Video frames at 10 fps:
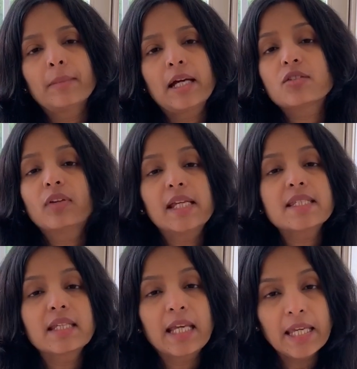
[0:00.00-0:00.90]
as well
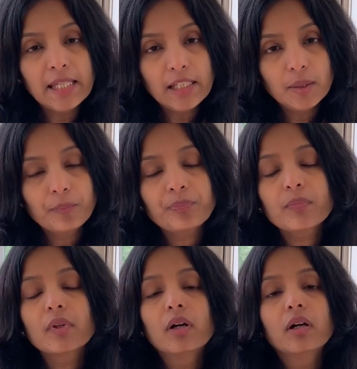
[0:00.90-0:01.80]
as ghee.
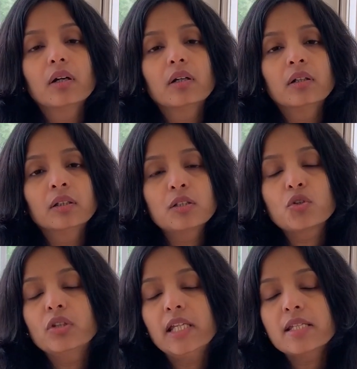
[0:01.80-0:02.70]
So
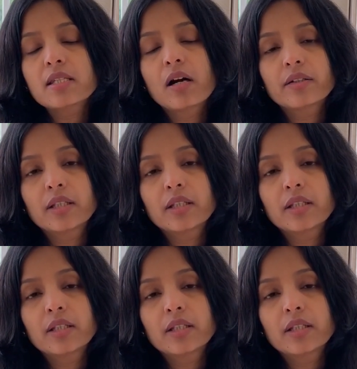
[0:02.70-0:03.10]
these are